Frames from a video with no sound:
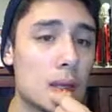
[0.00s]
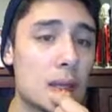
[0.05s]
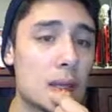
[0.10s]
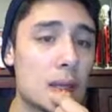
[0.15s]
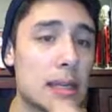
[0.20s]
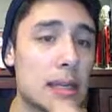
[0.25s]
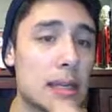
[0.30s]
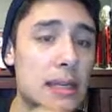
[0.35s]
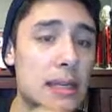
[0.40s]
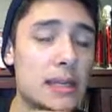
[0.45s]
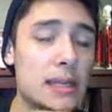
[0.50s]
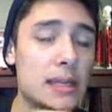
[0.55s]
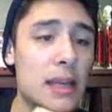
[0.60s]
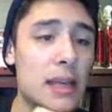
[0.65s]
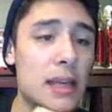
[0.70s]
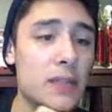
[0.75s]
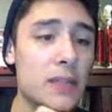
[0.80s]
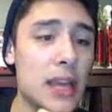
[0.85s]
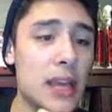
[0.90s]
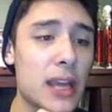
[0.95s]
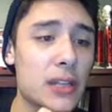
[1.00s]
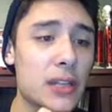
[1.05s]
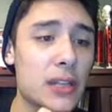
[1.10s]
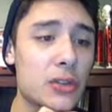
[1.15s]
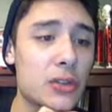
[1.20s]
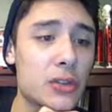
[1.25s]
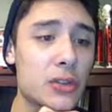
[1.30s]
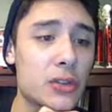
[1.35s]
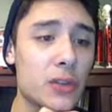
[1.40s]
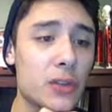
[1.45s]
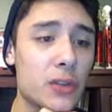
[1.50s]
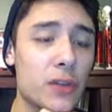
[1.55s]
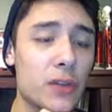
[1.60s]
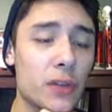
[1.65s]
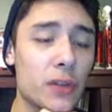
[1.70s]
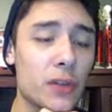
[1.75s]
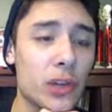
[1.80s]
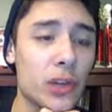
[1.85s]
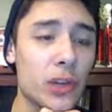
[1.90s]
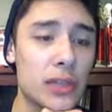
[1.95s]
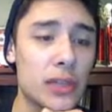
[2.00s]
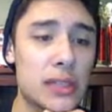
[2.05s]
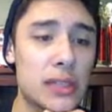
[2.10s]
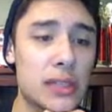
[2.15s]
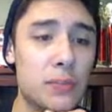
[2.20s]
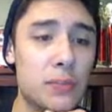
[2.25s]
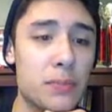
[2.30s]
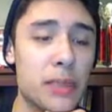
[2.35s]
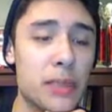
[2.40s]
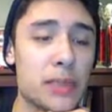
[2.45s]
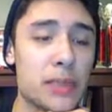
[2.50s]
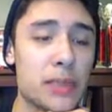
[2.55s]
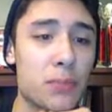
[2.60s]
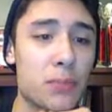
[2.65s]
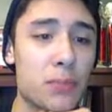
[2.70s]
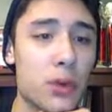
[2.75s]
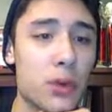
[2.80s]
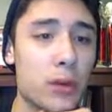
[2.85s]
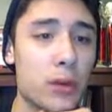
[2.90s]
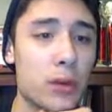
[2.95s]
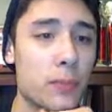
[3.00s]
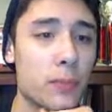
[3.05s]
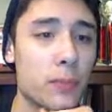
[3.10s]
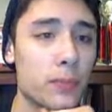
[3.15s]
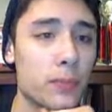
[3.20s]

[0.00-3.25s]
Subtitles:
He does have the Excadrill for the spin support.